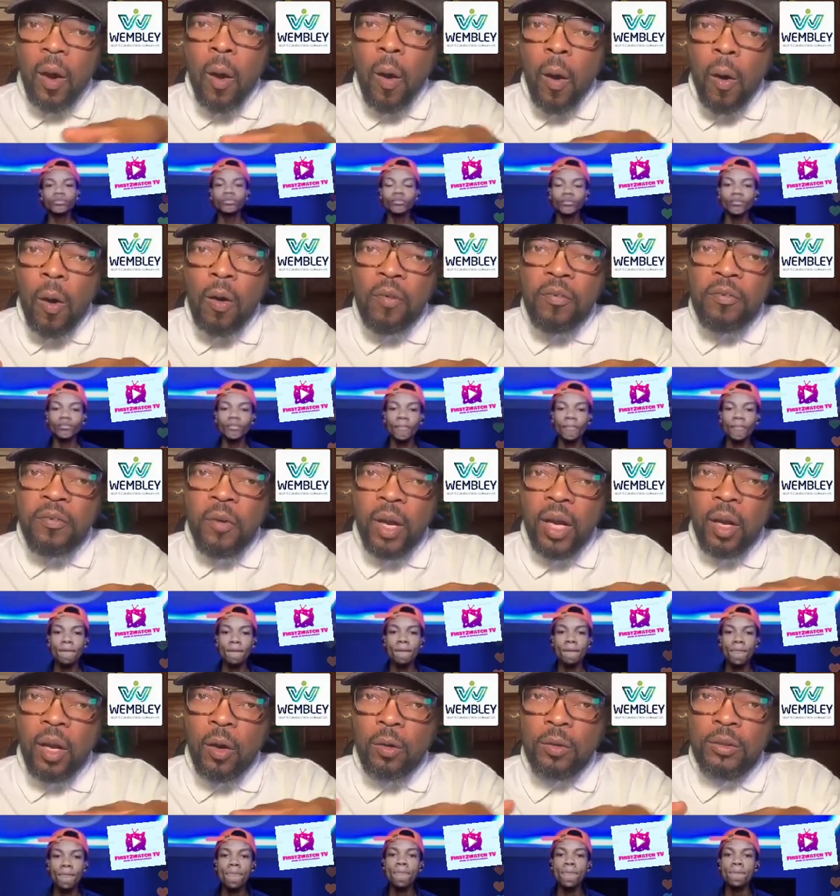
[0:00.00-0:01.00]
hall
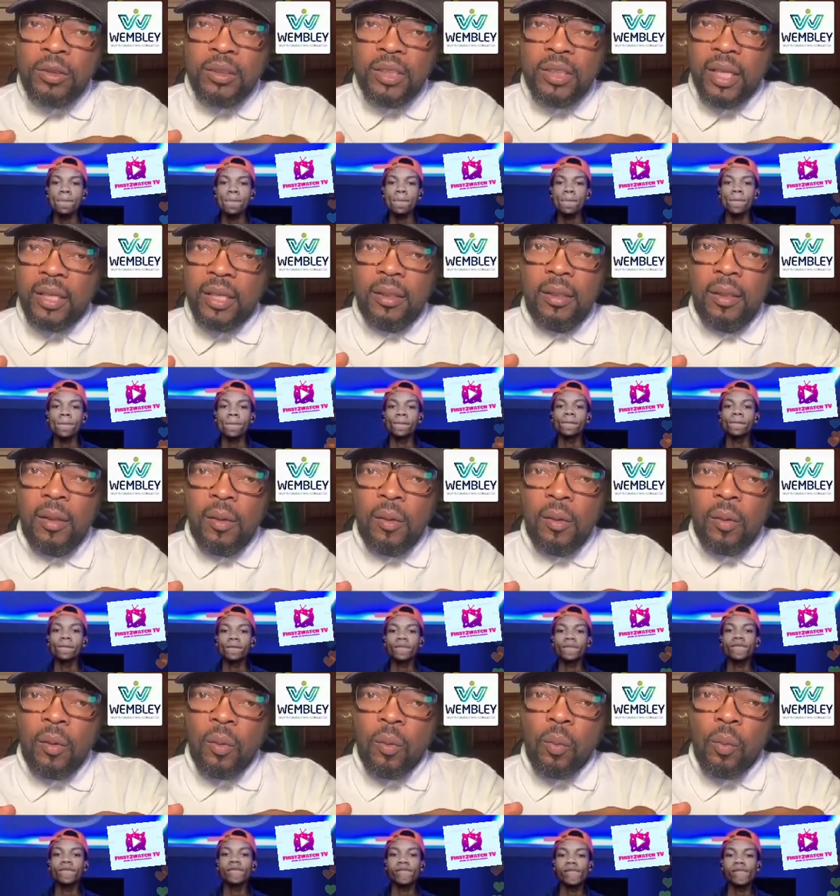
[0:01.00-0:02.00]
for a concert.
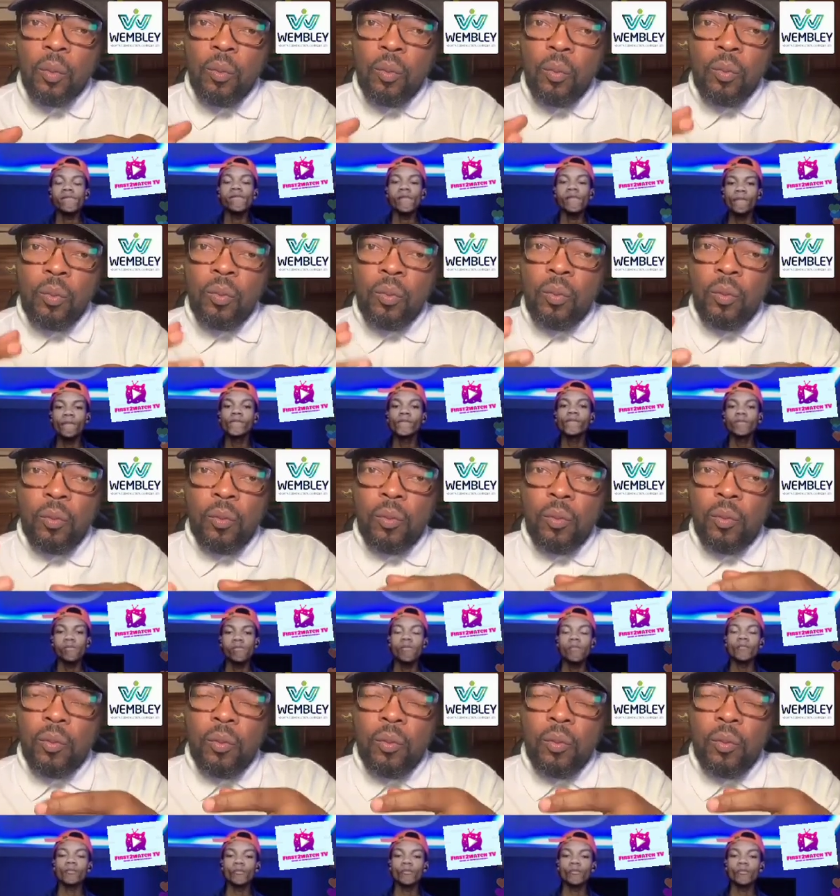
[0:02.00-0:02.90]
And